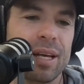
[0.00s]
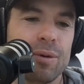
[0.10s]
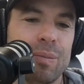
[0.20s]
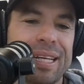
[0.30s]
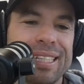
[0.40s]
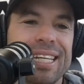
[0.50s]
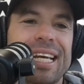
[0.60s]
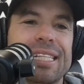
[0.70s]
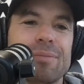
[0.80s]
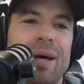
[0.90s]
That would be
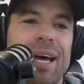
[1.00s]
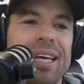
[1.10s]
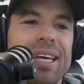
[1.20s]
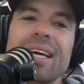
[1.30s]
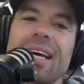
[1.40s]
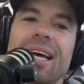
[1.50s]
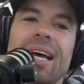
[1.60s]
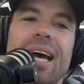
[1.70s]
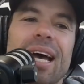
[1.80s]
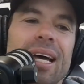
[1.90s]
intense. But,
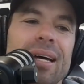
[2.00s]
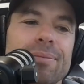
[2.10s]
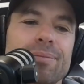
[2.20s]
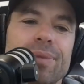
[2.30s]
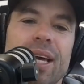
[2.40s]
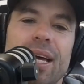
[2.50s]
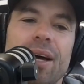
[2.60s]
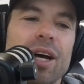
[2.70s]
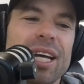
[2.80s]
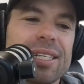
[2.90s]

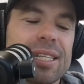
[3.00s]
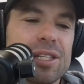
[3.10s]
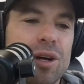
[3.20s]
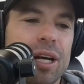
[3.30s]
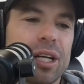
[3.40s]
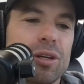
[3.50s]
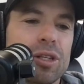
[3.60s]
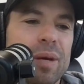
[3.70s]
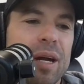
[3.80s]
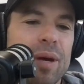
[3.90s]
I guess there's not a
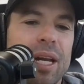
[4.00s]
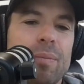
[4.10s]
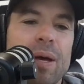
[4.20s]
huge amount of meaning.